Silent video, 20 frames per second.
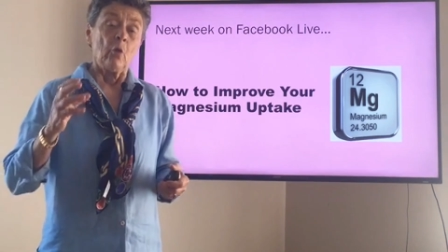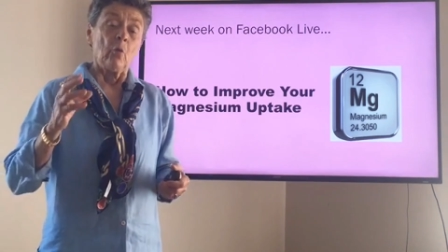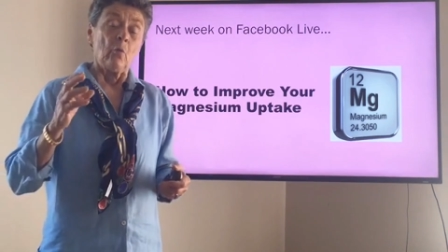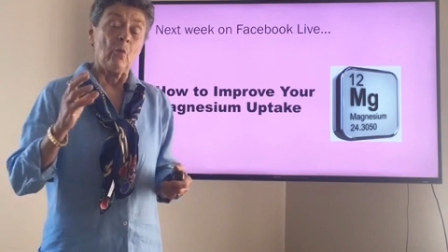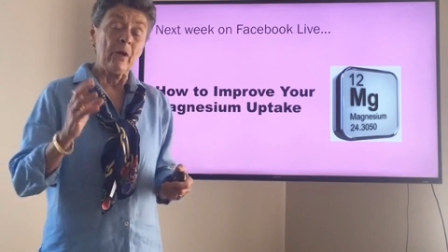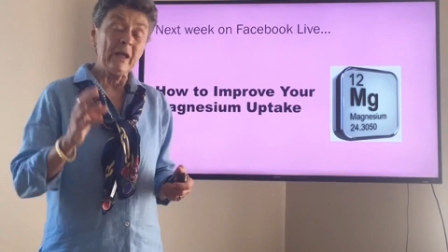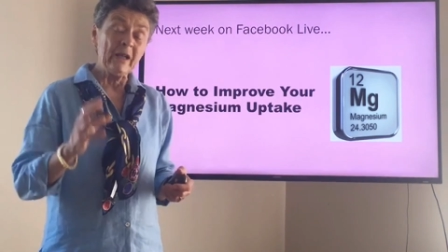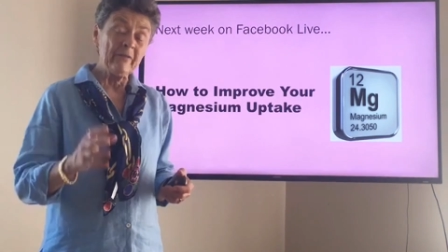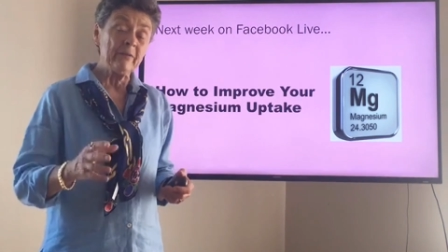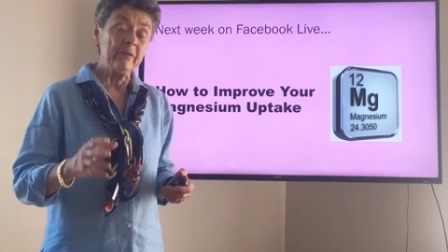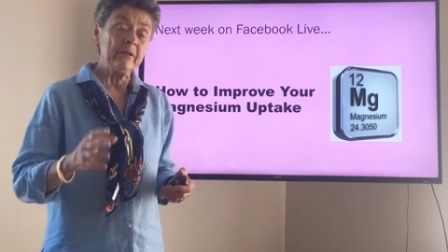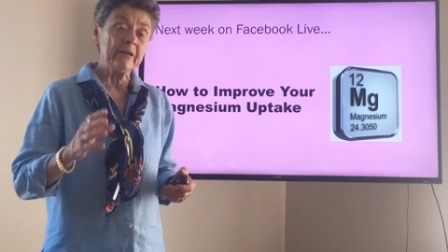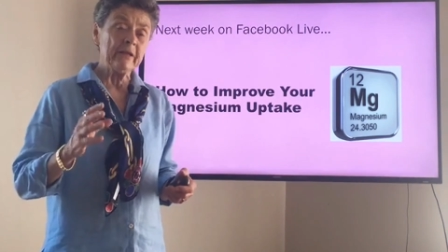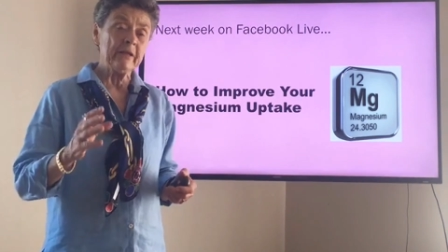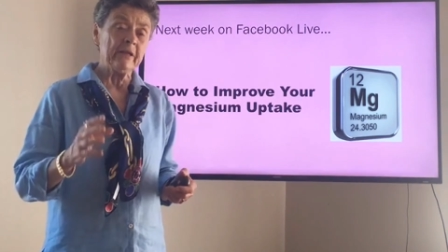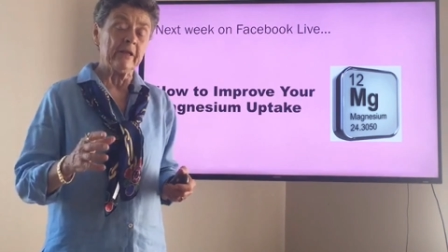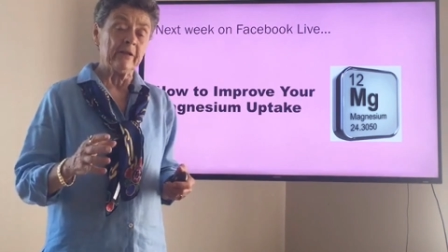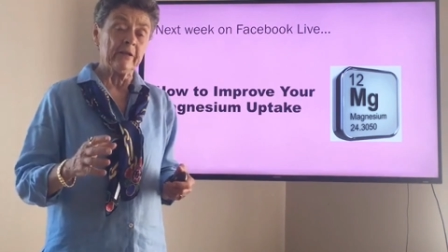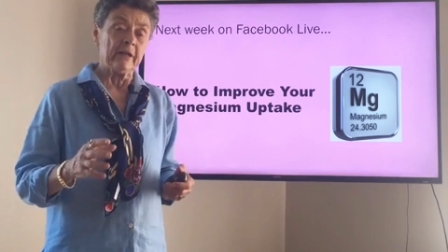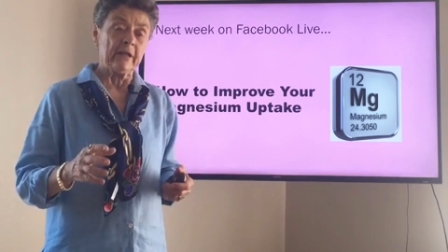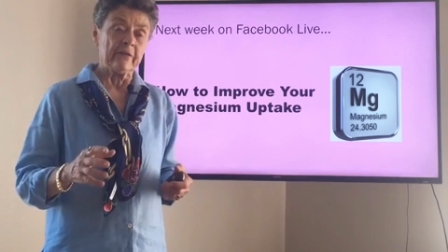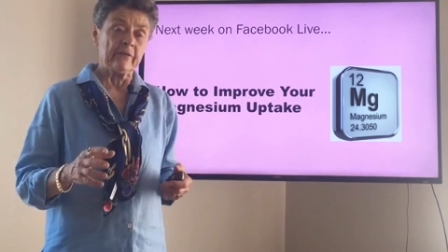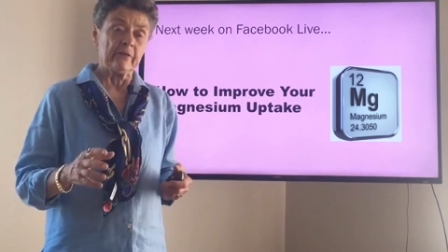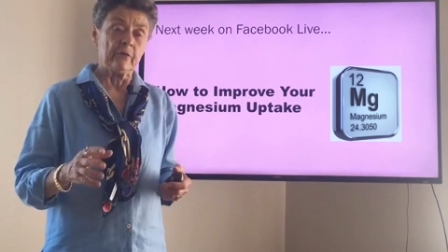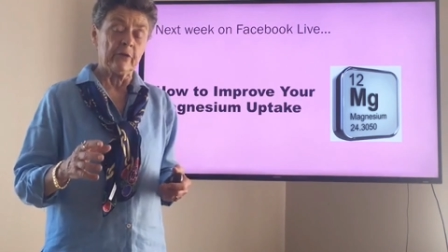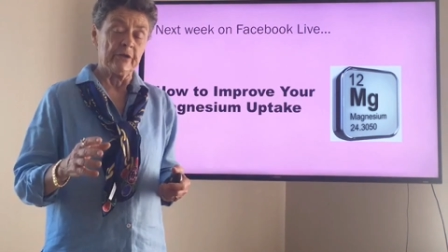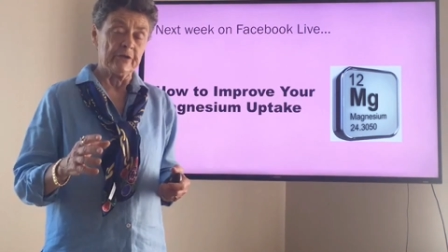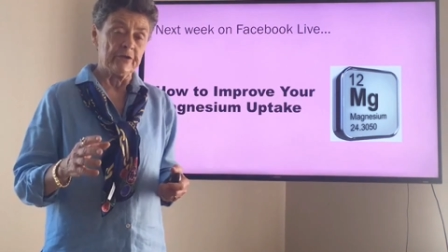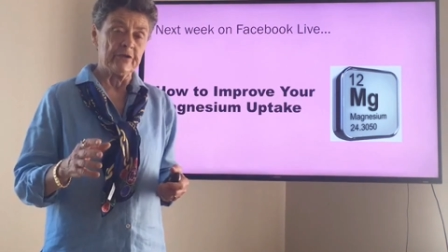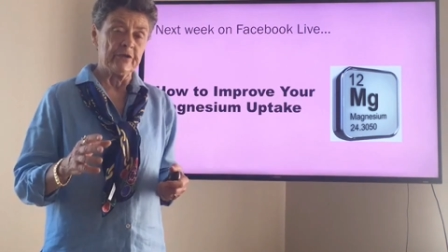We've been getting a lot of
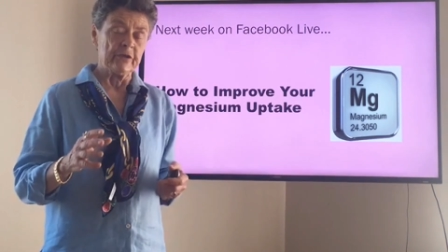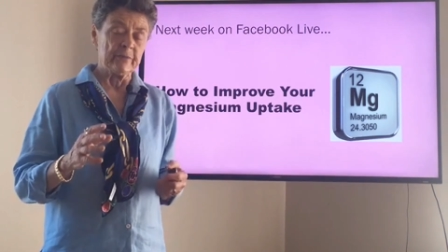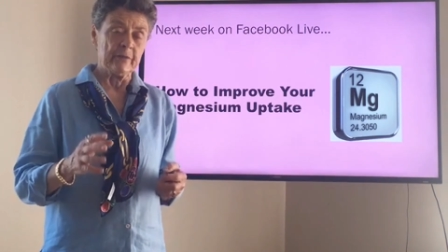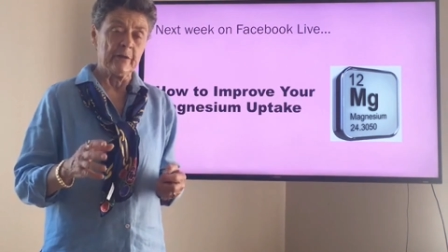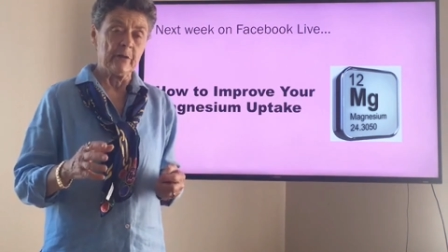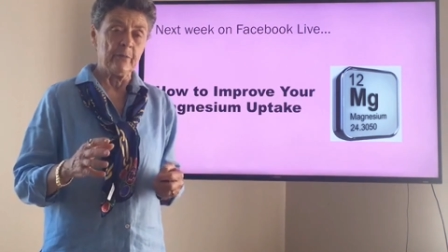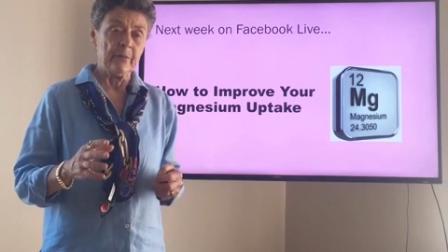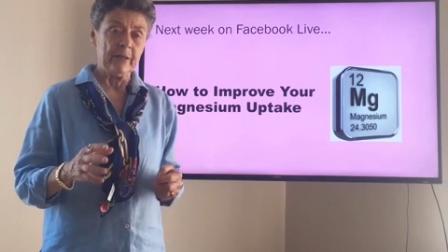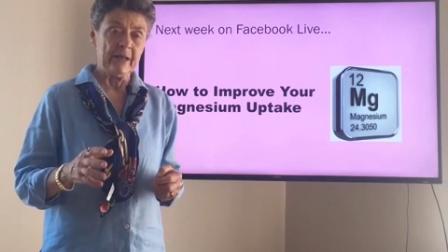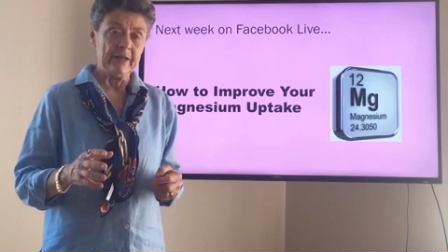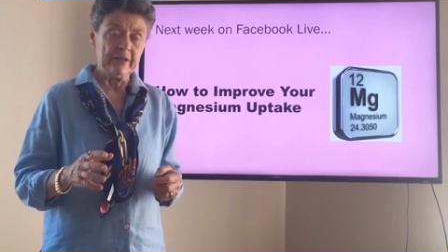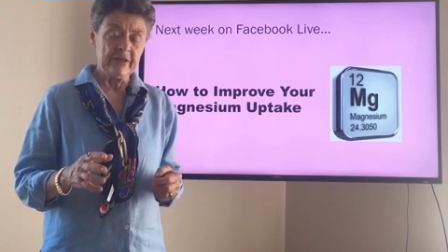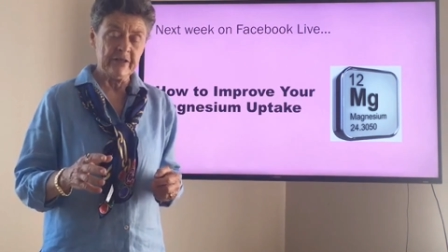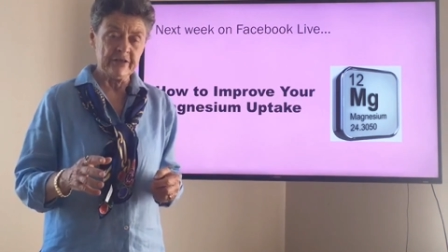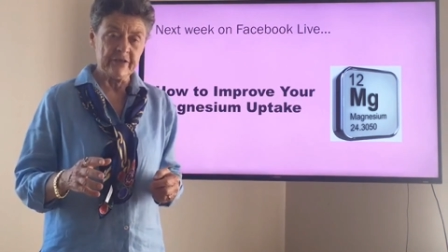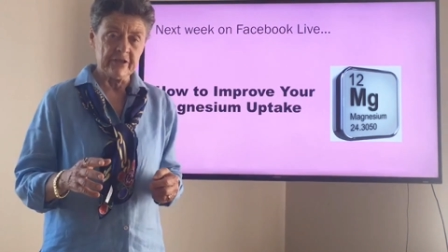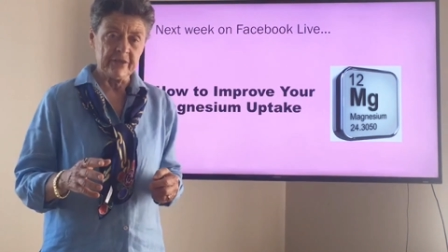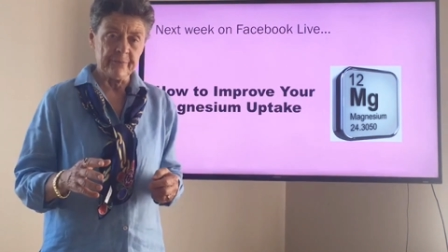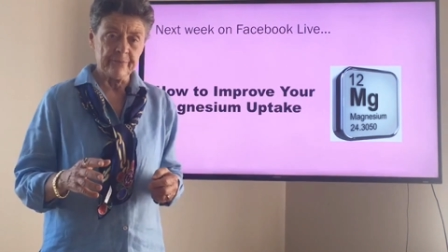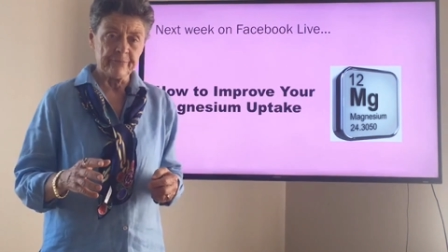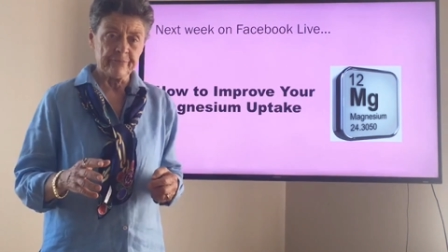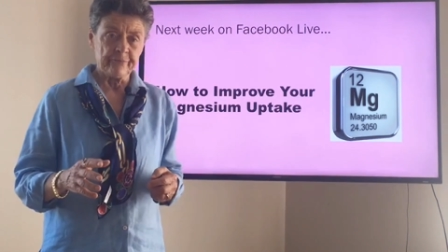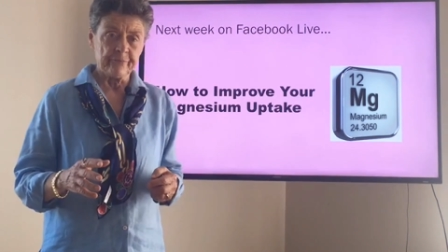questions about magnesium.